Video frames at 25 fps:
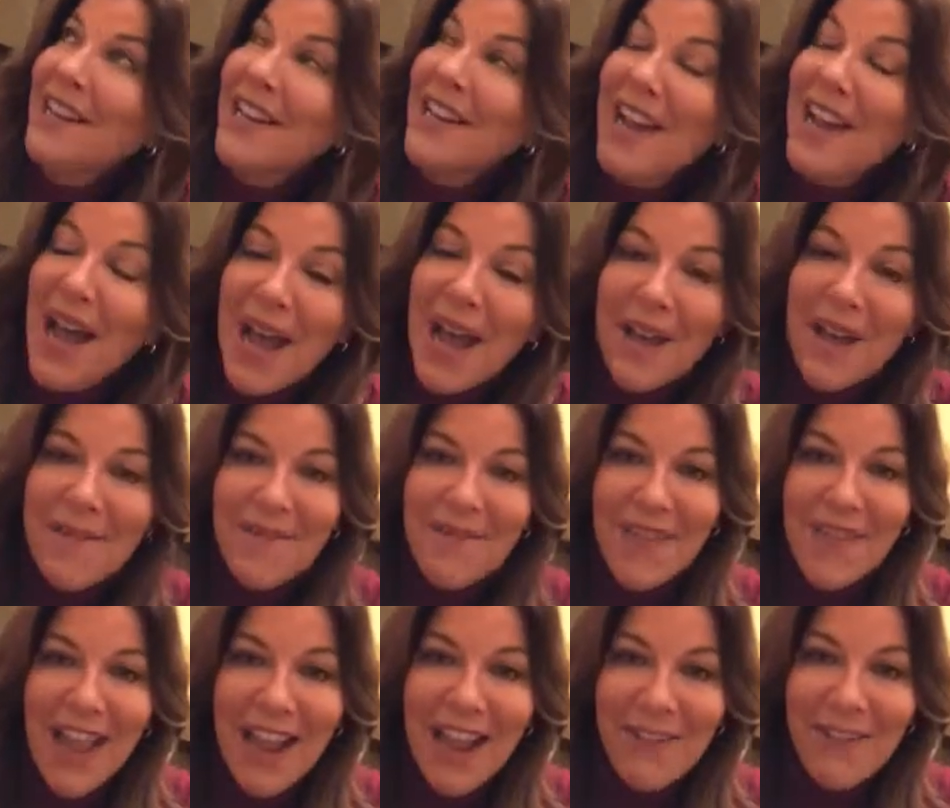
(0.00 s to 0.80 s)

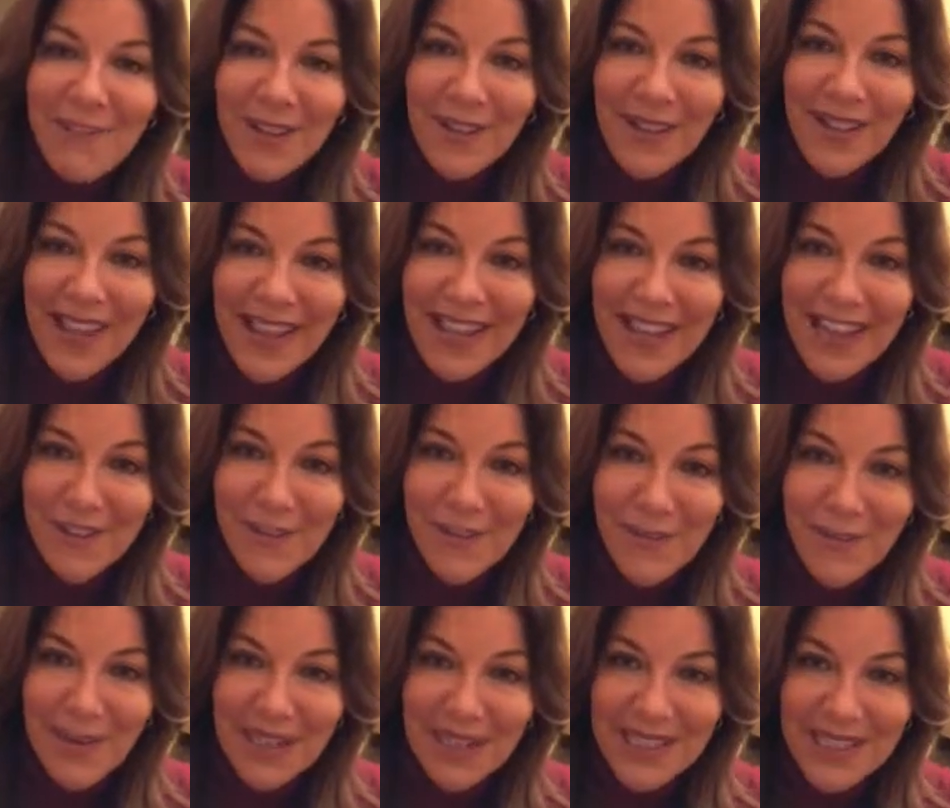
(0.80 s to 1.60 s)
I feel like
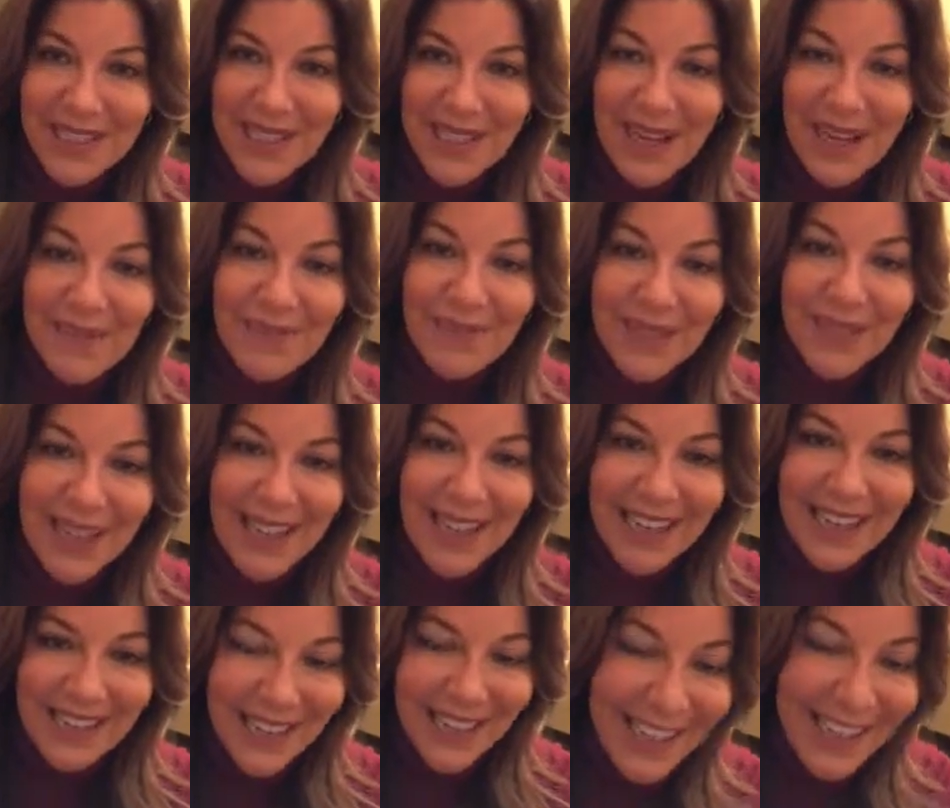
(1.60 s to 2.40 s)
everybody's
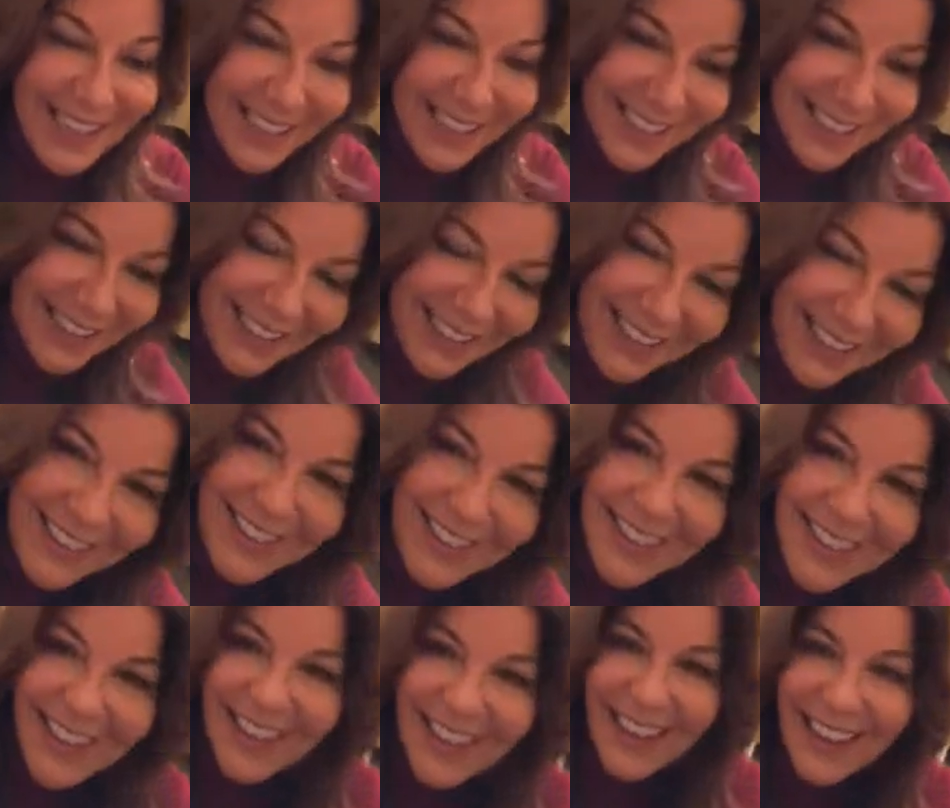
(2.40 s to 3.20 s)
upline,
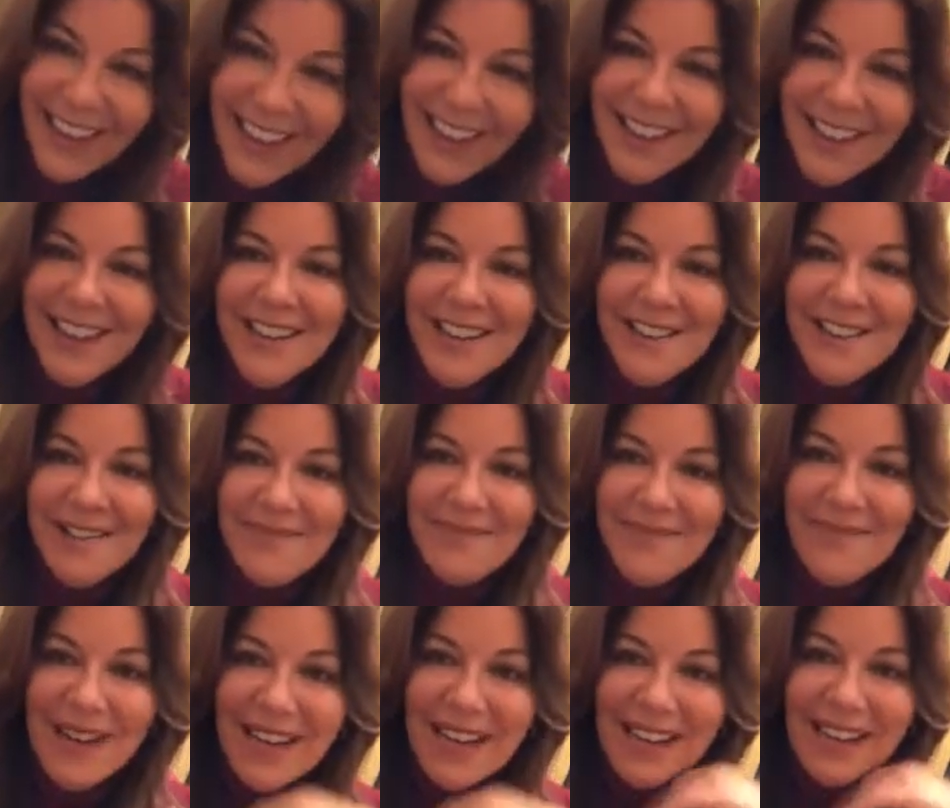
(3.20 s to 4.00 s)

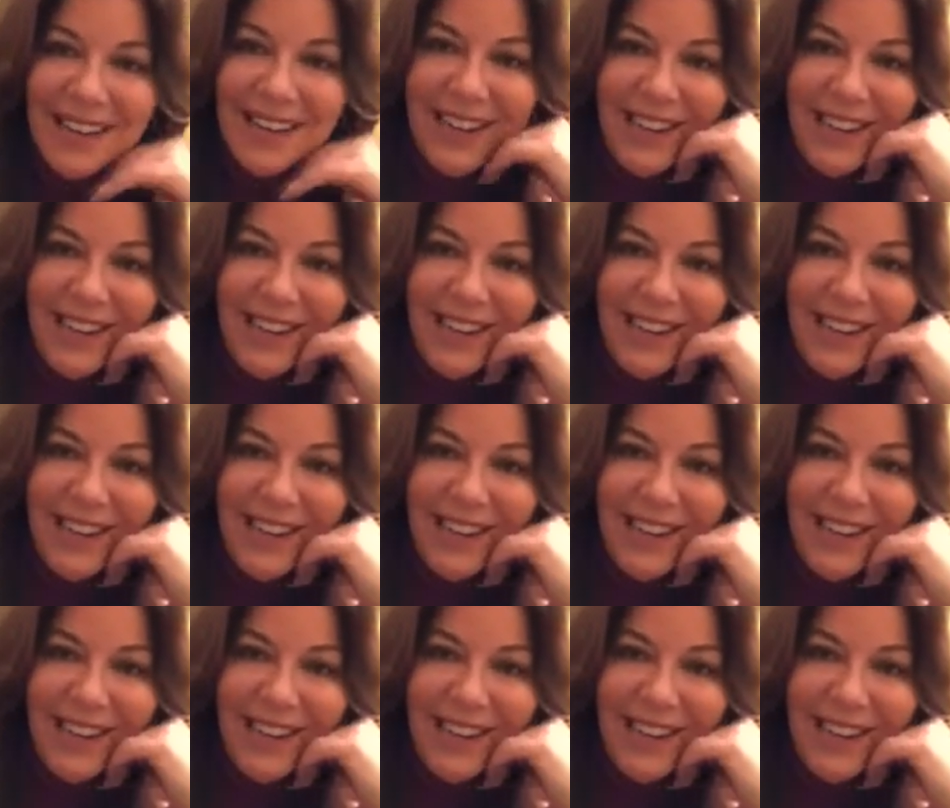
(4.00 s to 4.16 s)
but